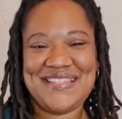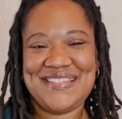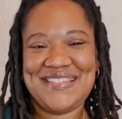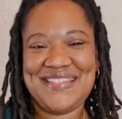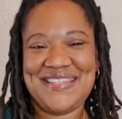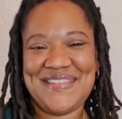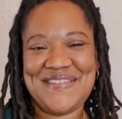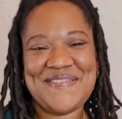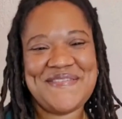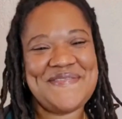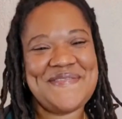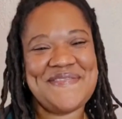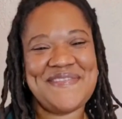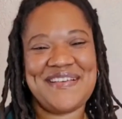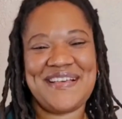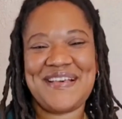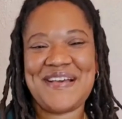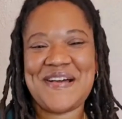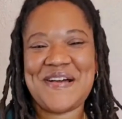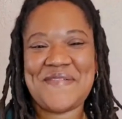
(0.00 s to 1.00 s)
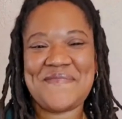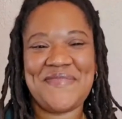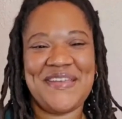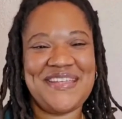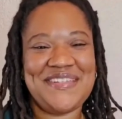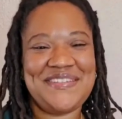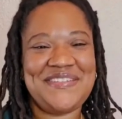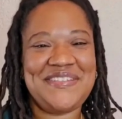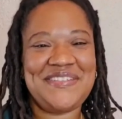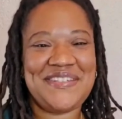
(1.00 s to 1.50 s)
to come
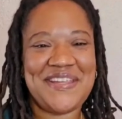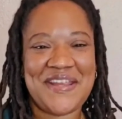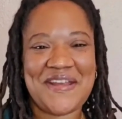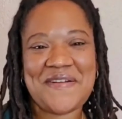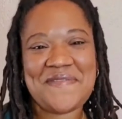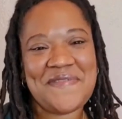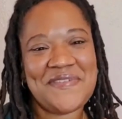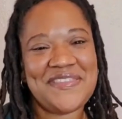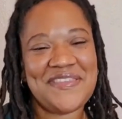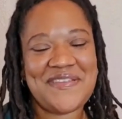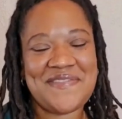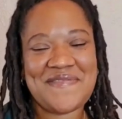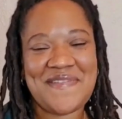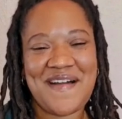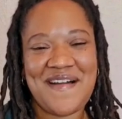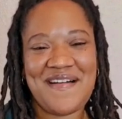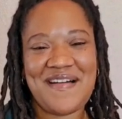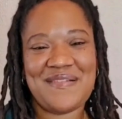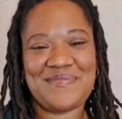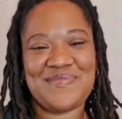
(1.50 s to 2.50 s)
and share with you all.